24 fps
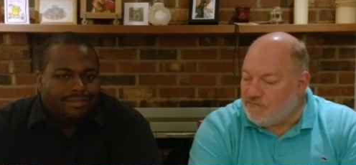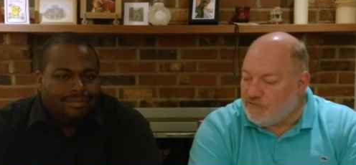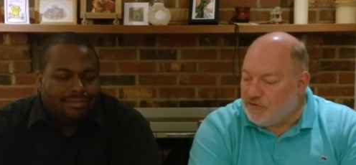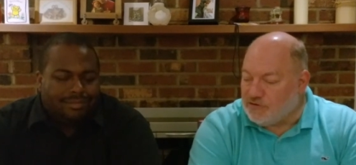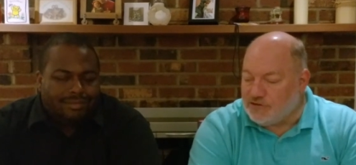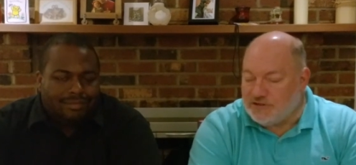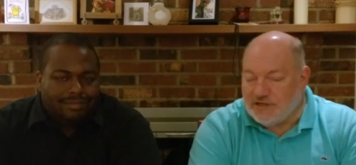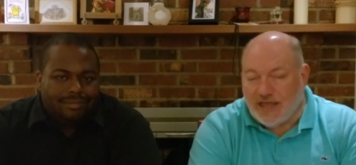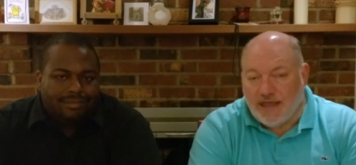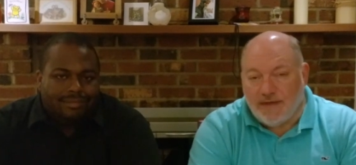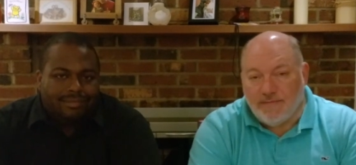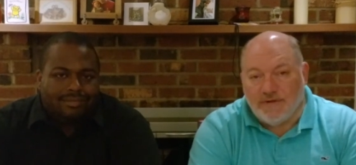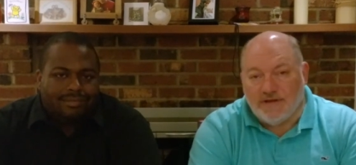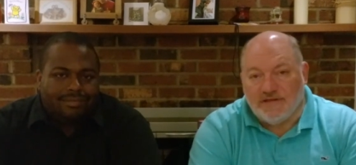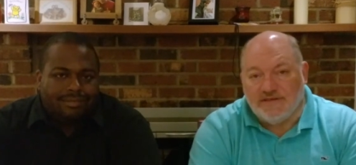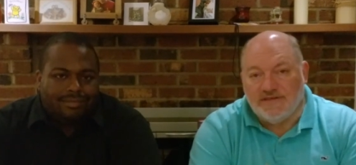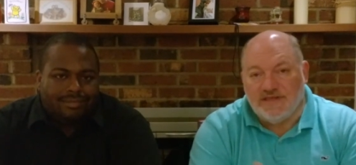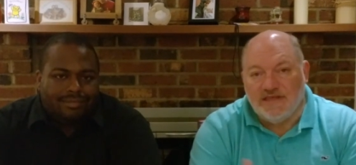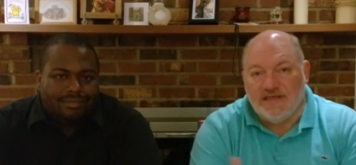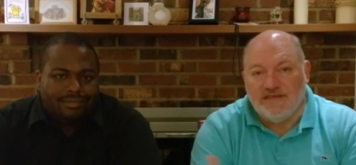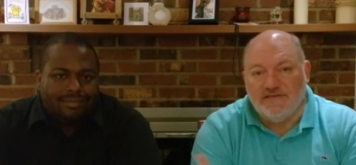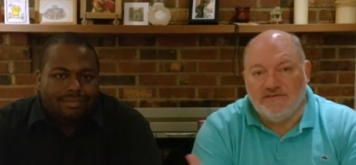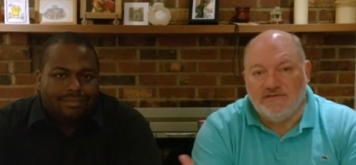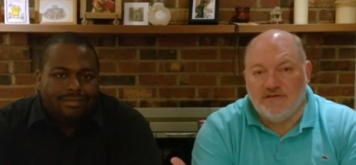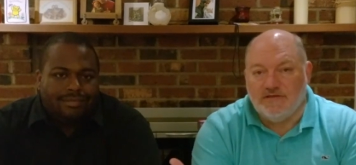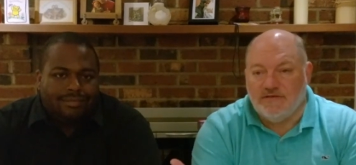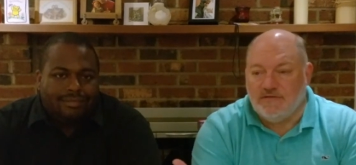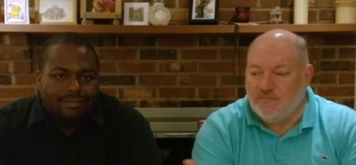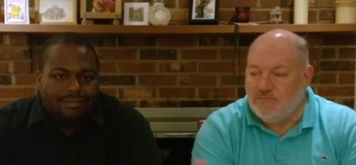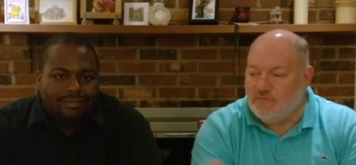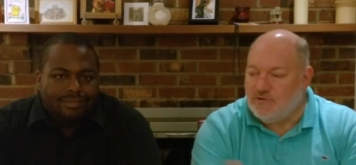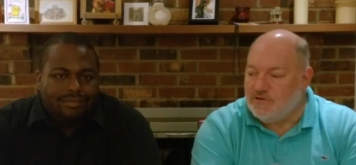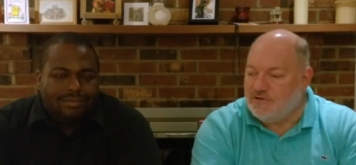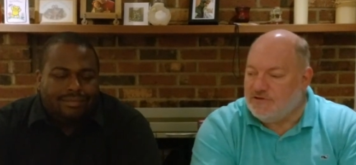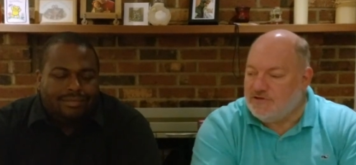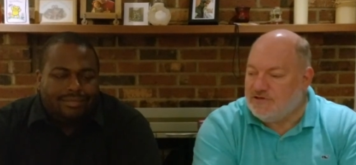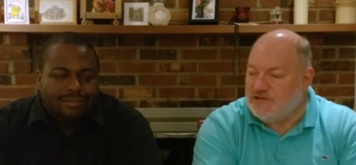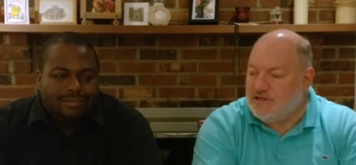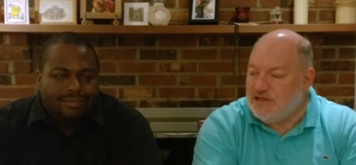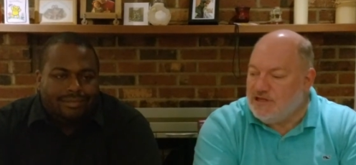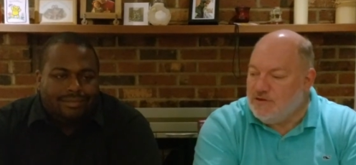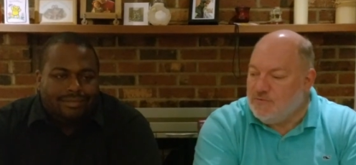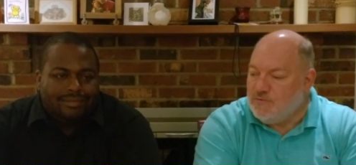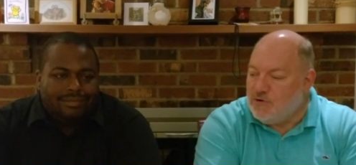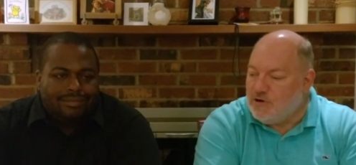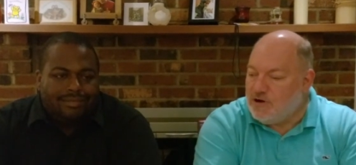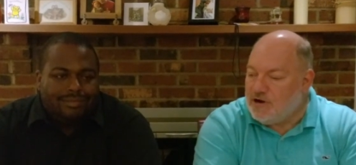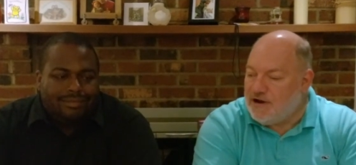Speaker 1: first game of the season, we'll
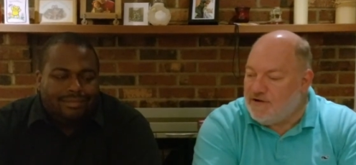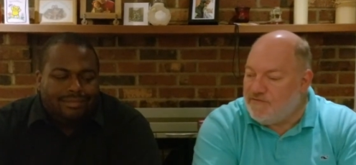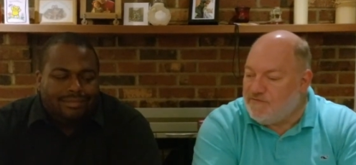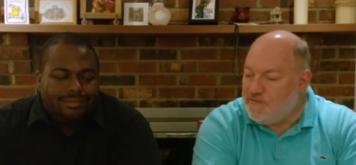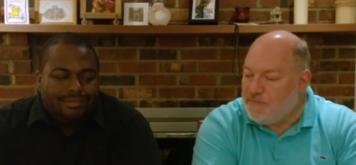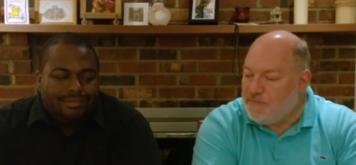see where